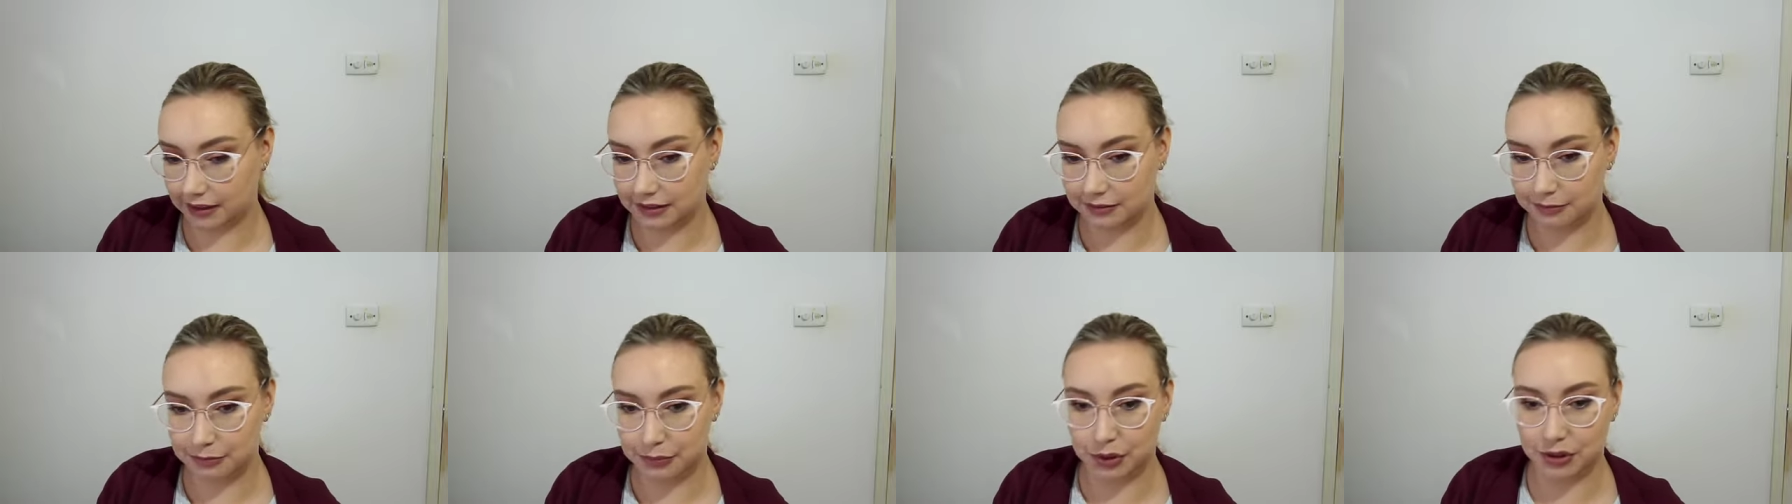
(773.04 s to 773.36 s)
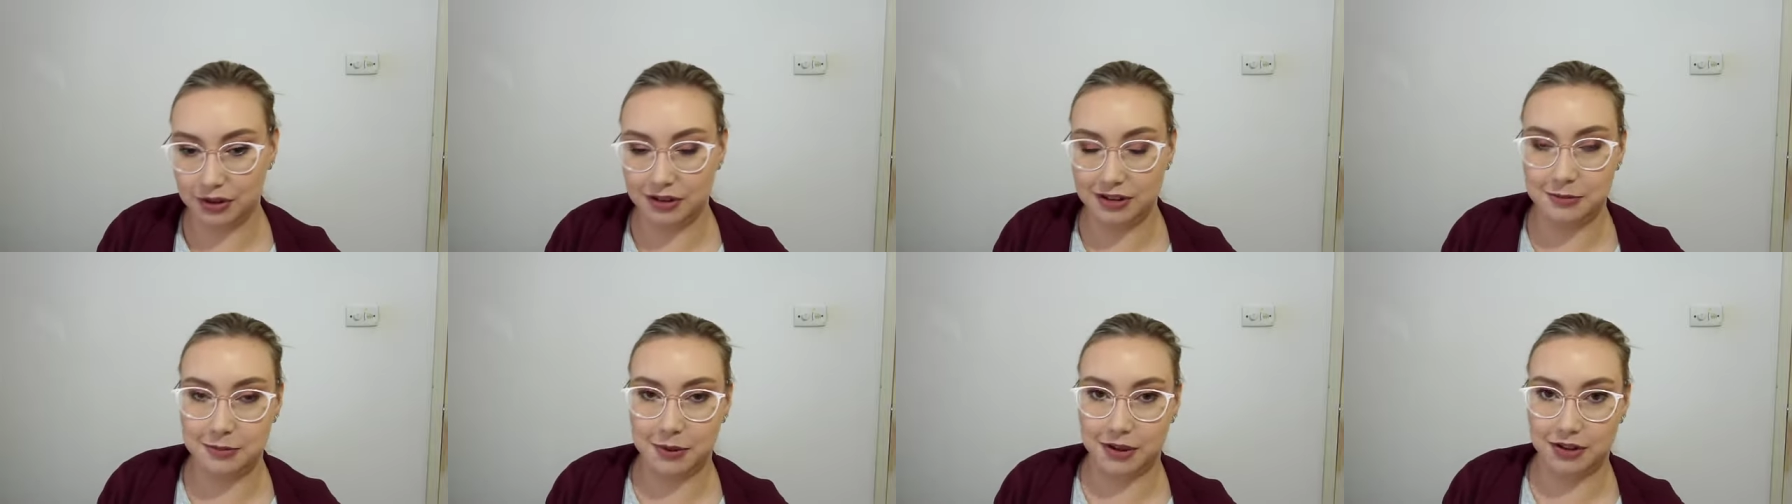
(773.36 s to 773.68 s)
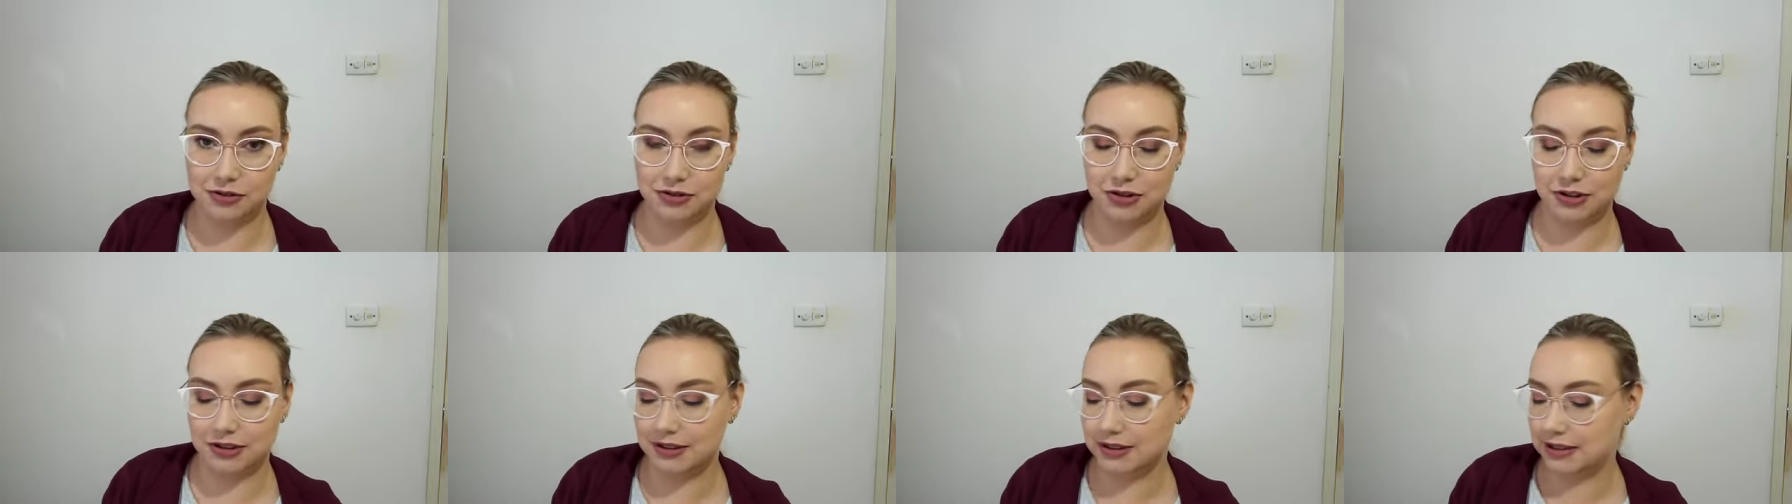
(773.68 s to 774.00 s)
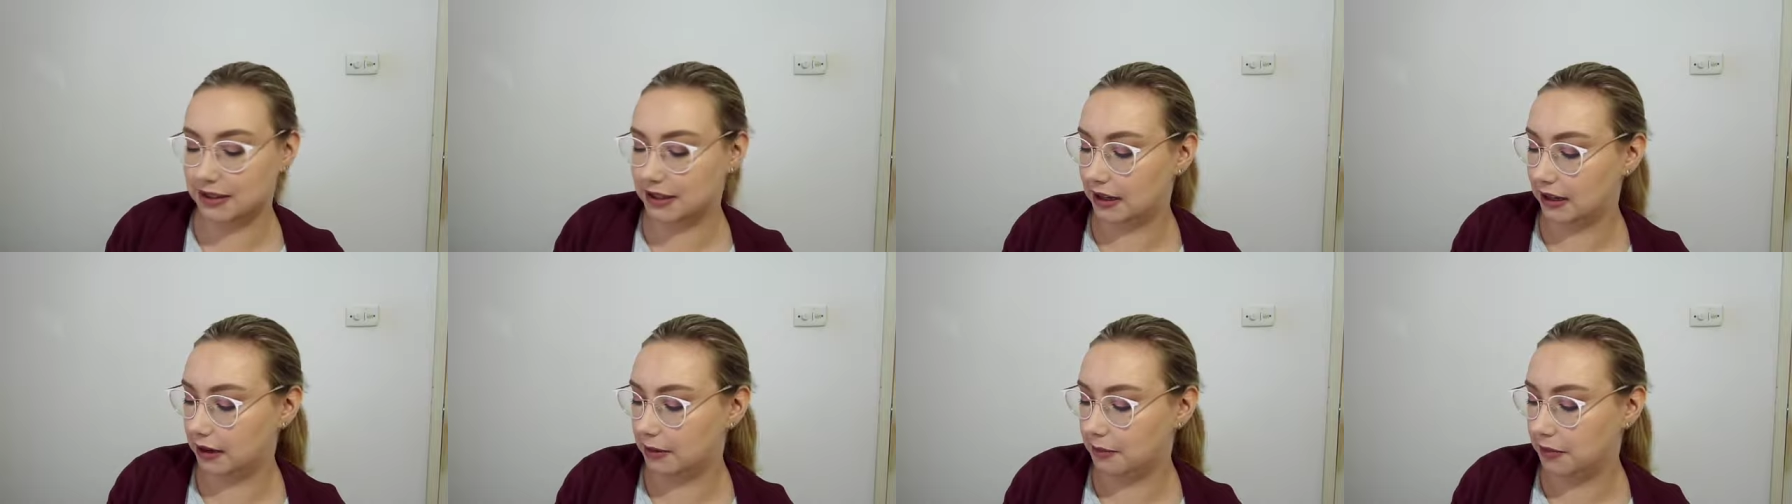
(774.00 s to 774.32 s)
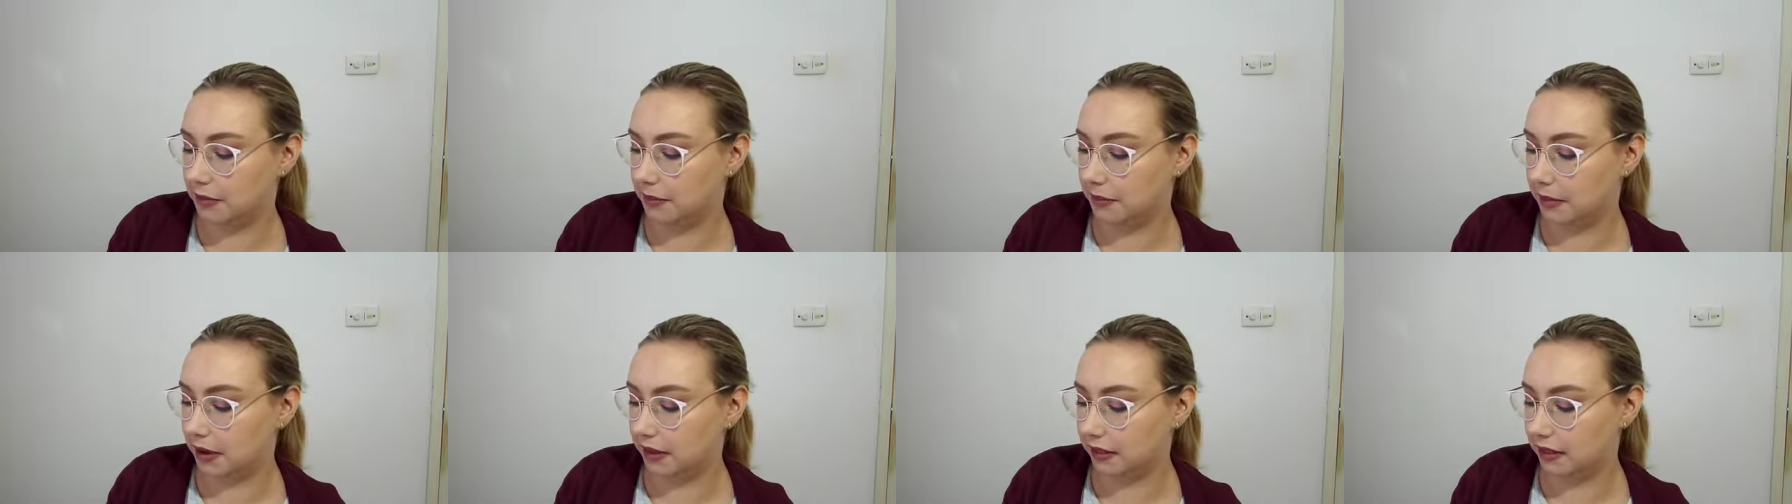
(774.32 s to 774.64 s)
beauty sponge in the same
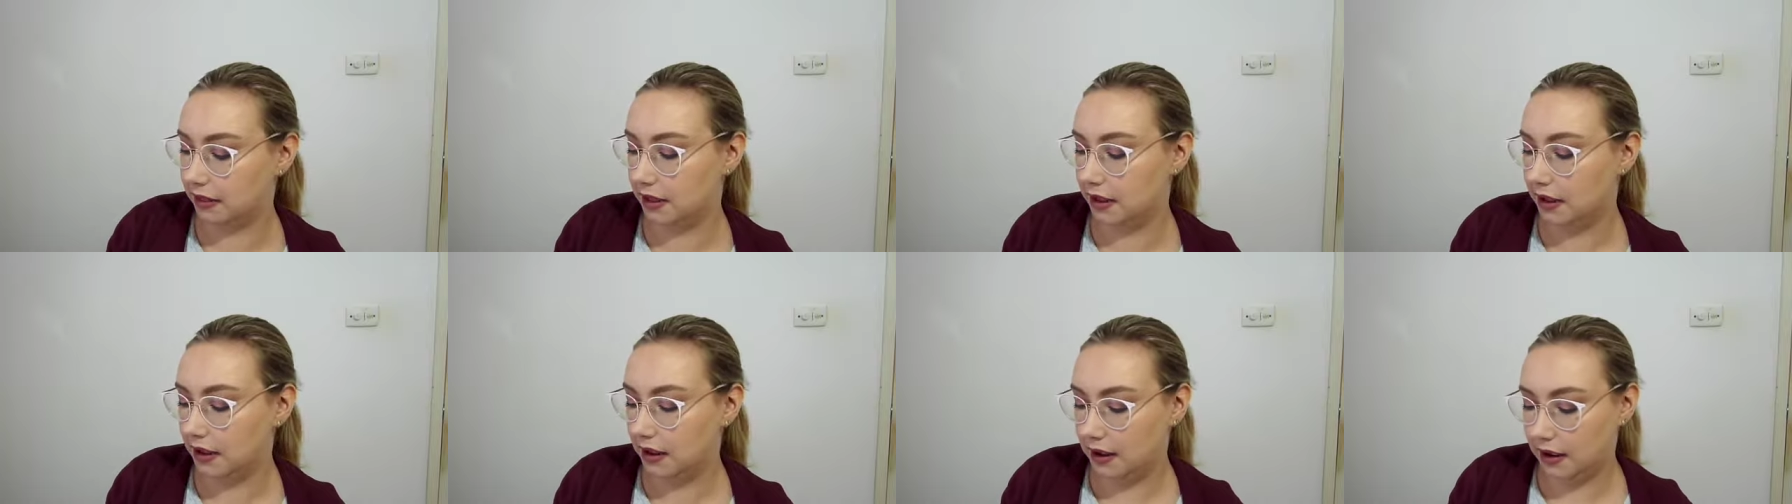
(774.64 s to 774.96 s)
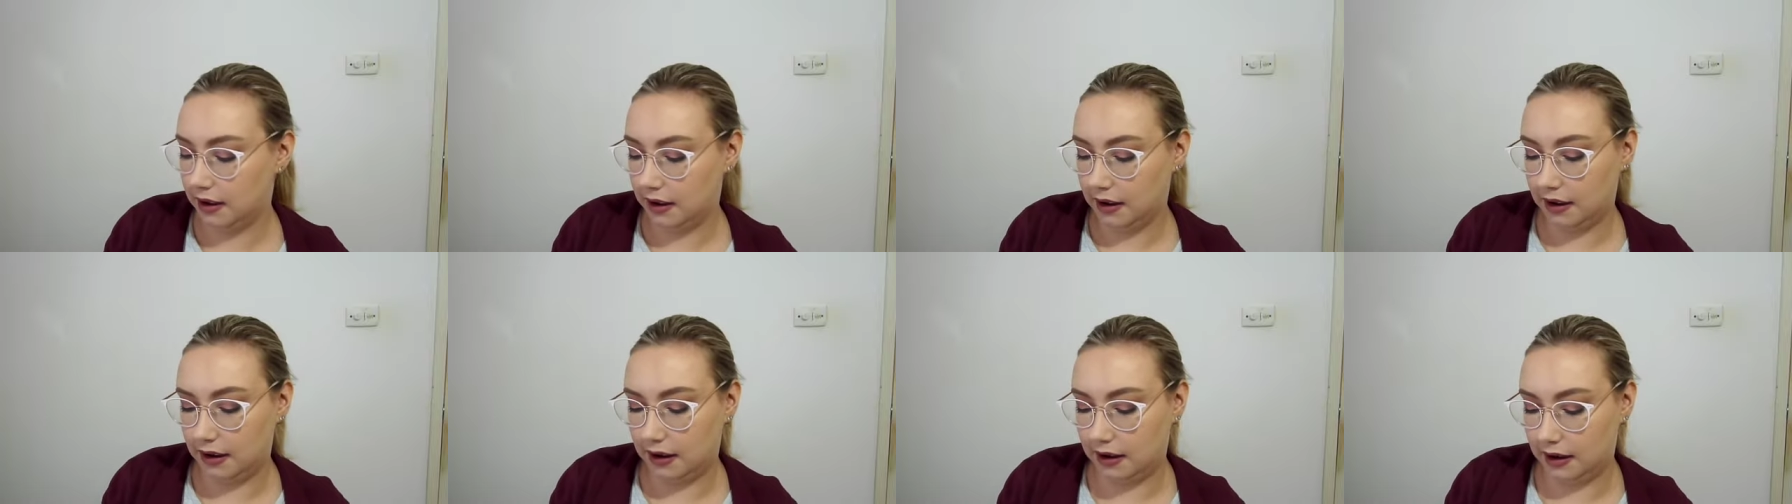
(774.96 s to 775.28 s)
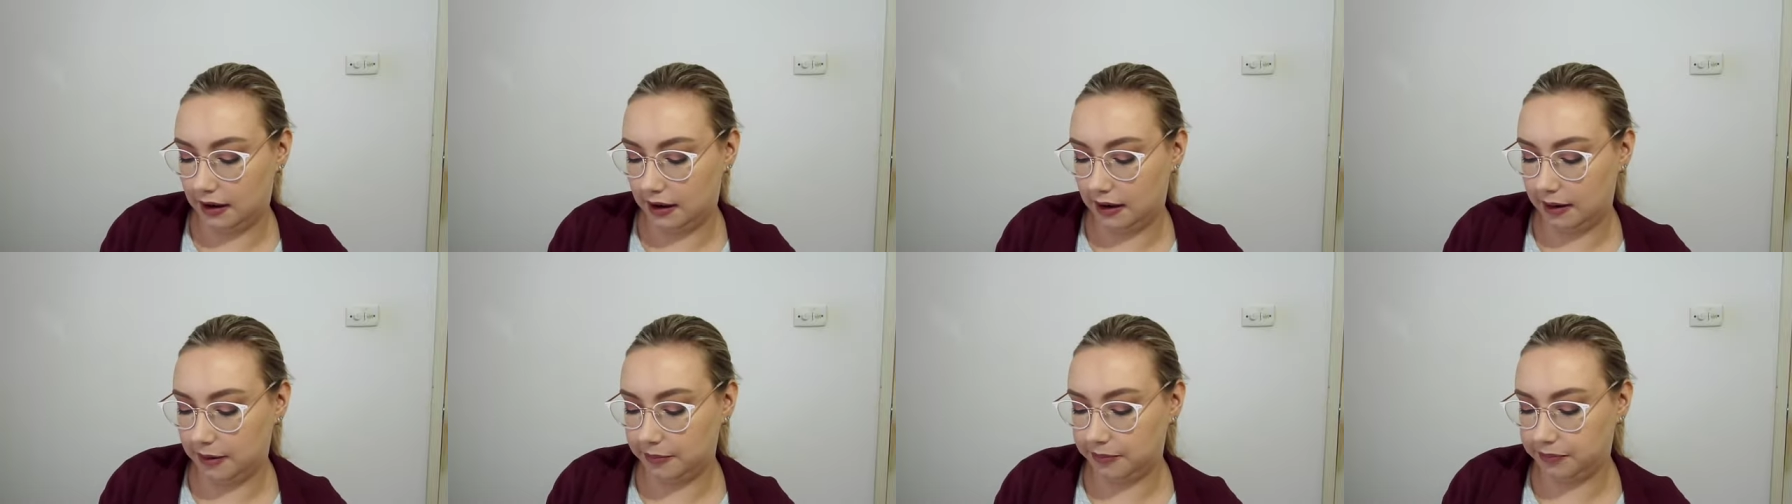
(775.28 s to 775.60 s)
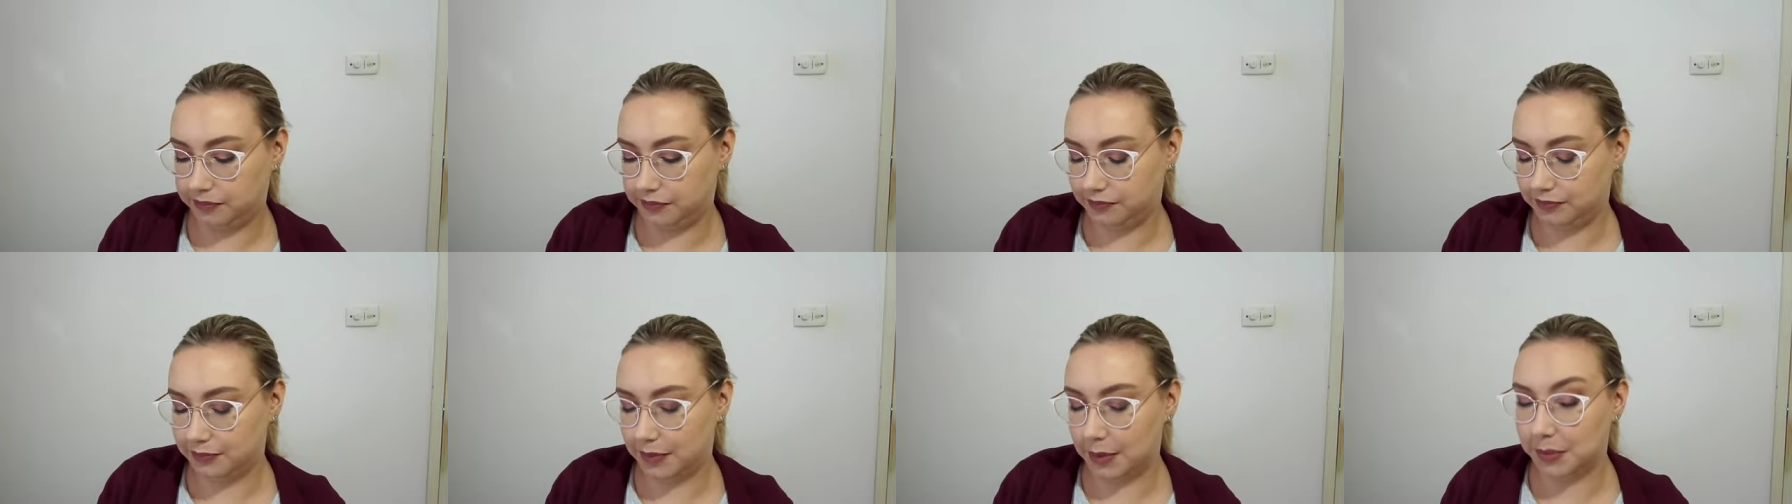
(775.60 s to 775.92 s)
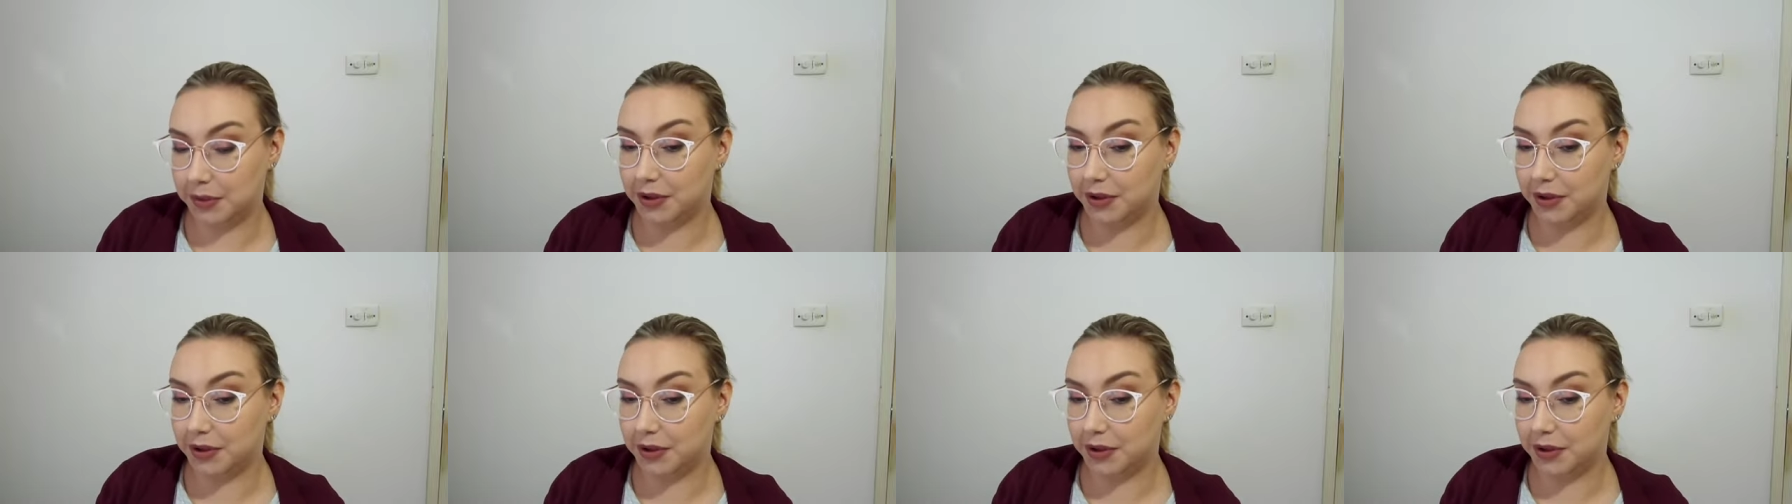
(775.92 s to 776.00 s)
month. But